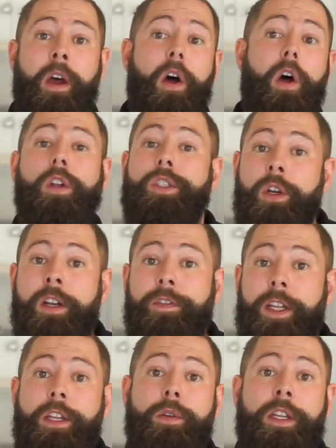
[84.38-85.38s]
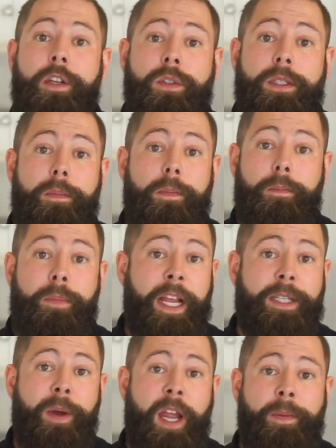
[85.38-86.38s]
Alternatively, you can use
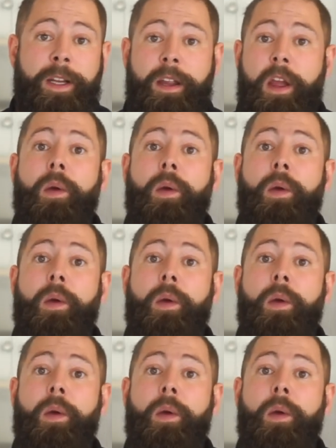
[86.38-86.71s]
PEX piping.